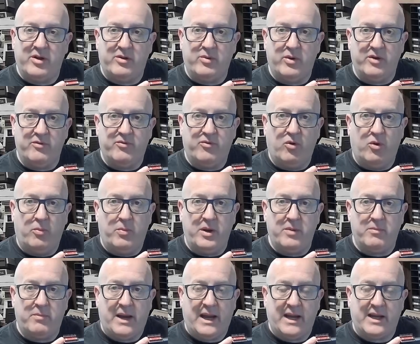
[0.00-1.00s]
a
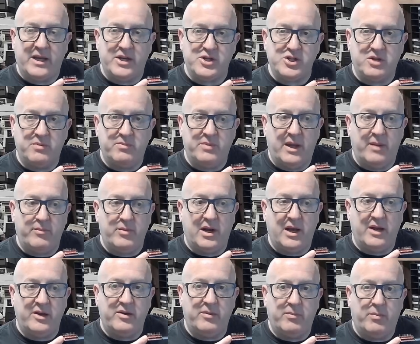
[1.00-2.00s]
24-pin package can be
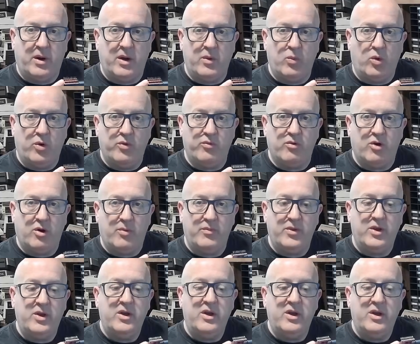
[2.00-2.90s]
emulated by OneROM.